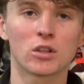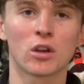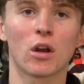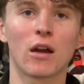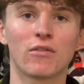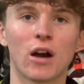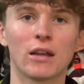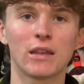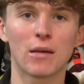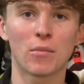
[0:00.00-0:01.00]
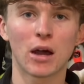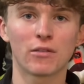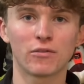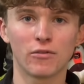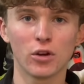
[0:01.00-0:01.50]
So I find that my
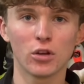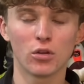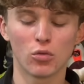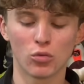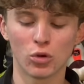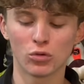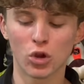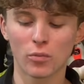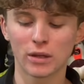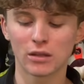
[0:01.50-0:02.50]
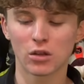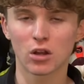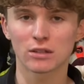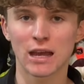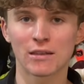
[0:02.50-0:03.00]
foot will not be
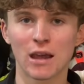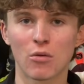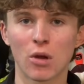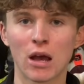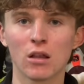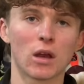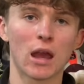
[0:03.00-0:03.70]
locked down that well.